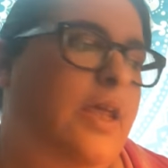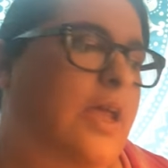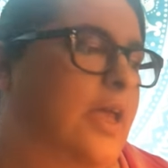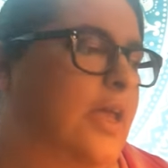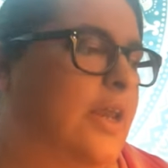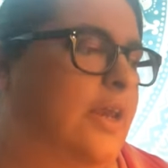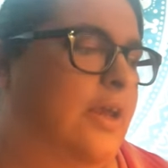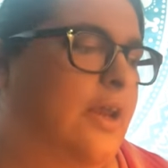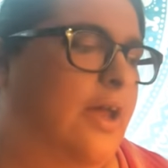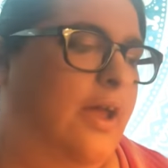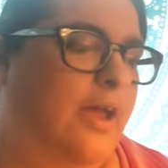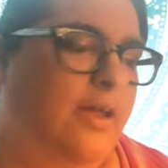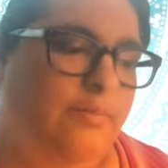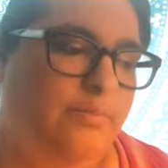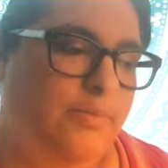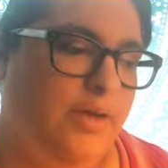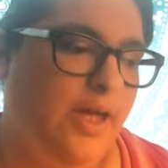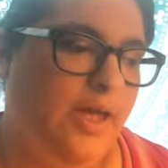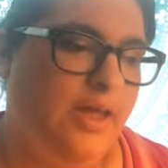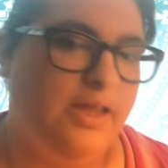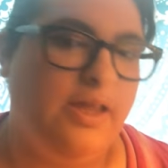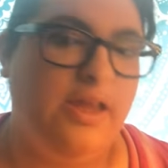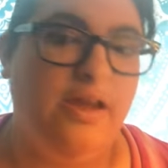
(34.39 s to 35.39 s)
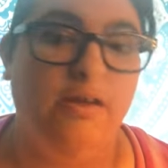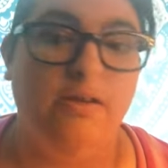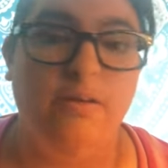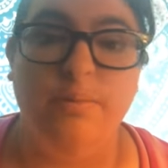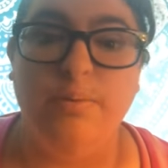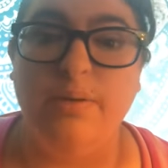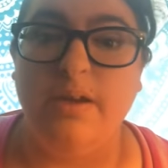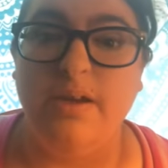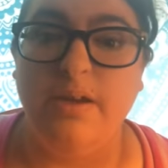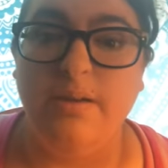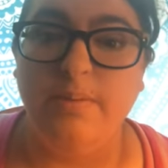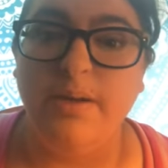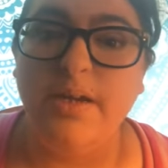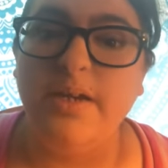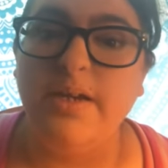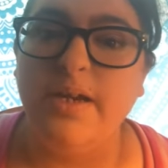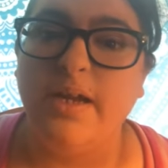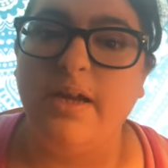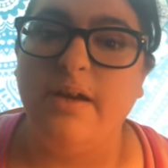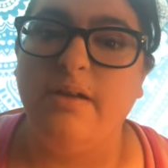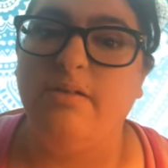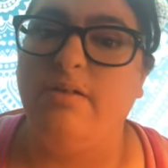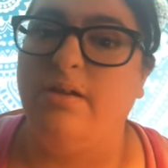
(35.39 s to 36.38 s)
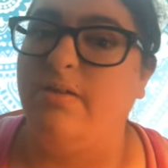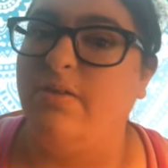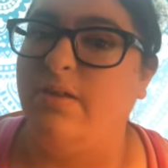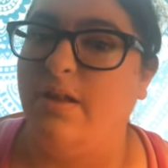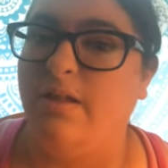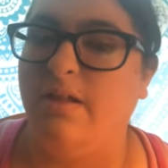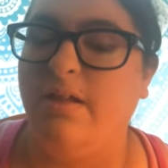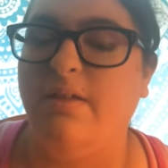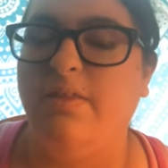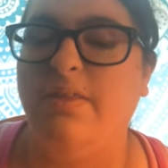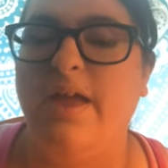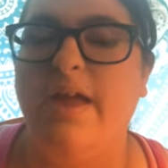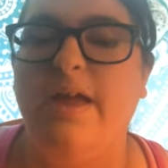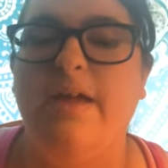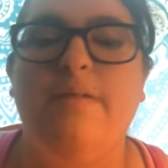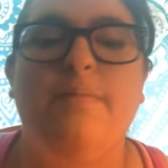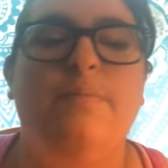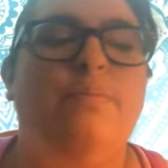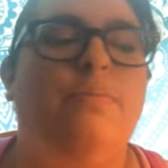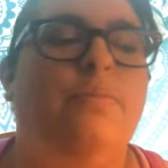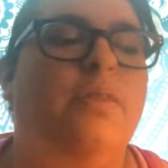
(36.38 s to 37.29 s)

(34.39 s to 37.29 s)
and I'm not here to put anybody down or anything like that.